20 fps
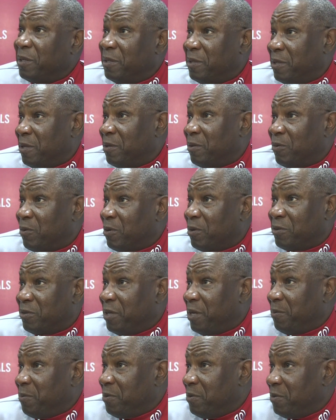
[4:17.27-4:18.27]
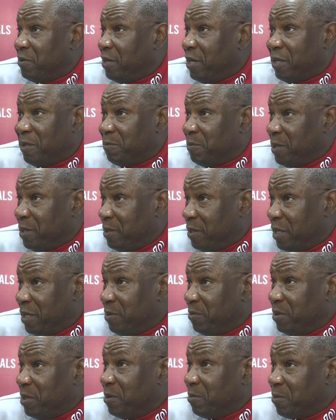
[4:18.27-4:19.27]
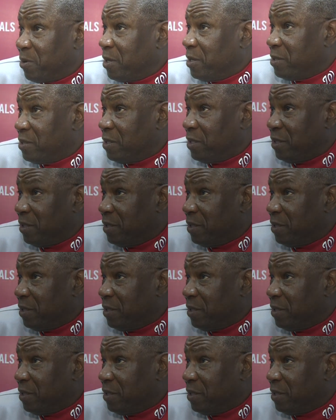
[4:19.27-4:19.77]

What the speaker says: many they're the world champions. They haven't been getting many breaks